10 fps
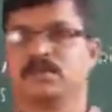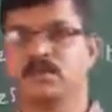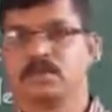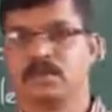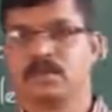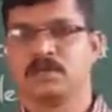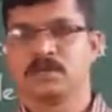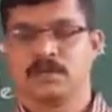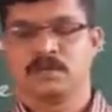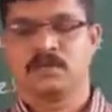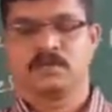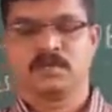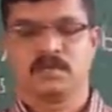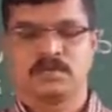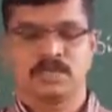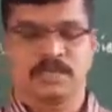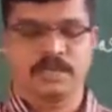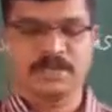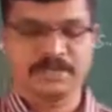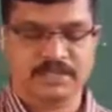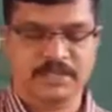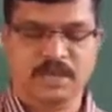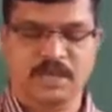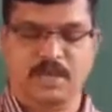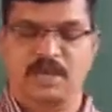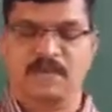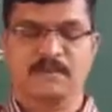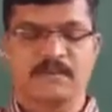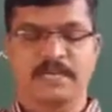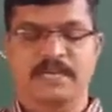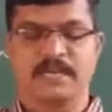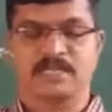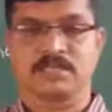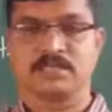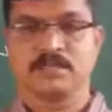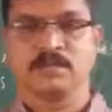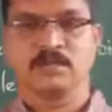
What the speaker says: So he did with an awareness,